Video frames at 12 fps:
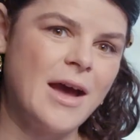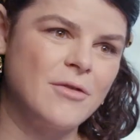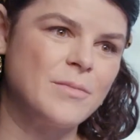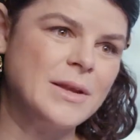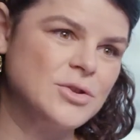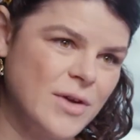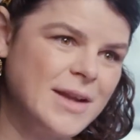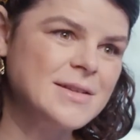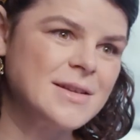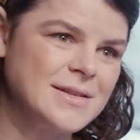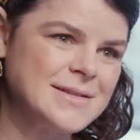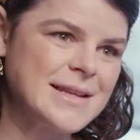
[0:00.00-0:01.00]
have been
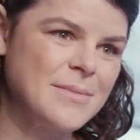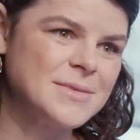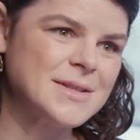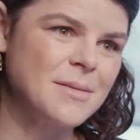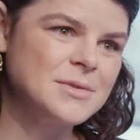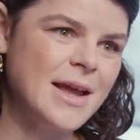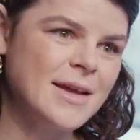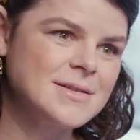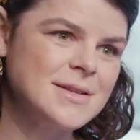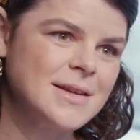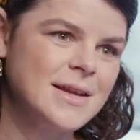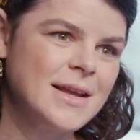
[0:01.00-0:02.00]
trained in a STEM
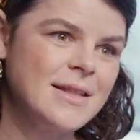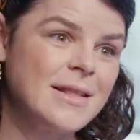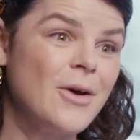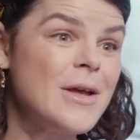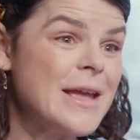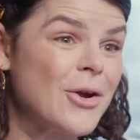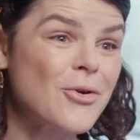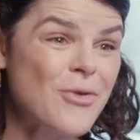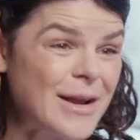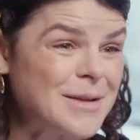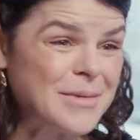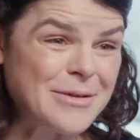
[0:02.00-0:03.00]
subject, they're
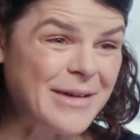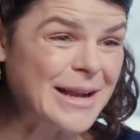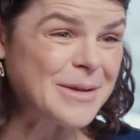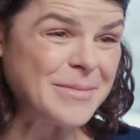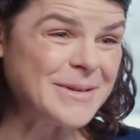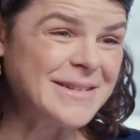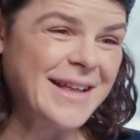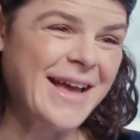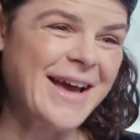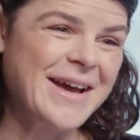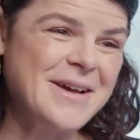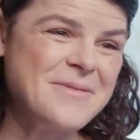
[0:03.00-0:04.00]
incredibly valuable.
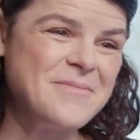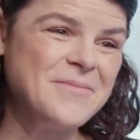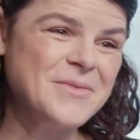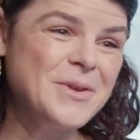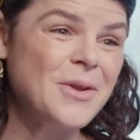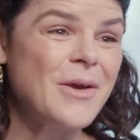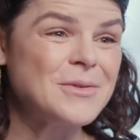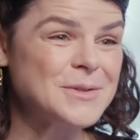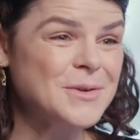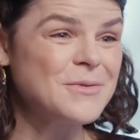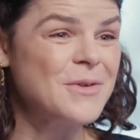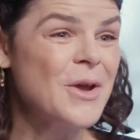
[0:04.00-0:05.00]
You know, they're a
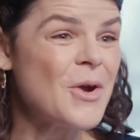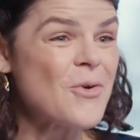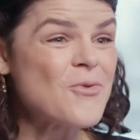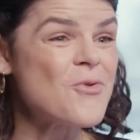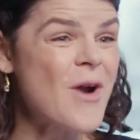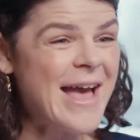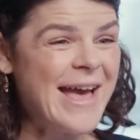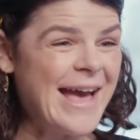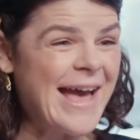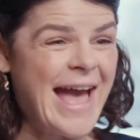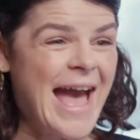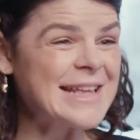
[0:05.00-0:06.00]
sort of
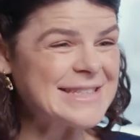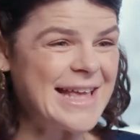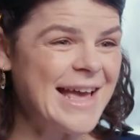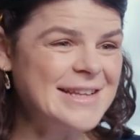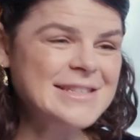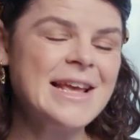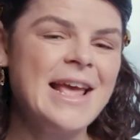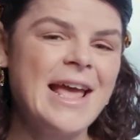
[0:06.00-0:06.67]
rare asset.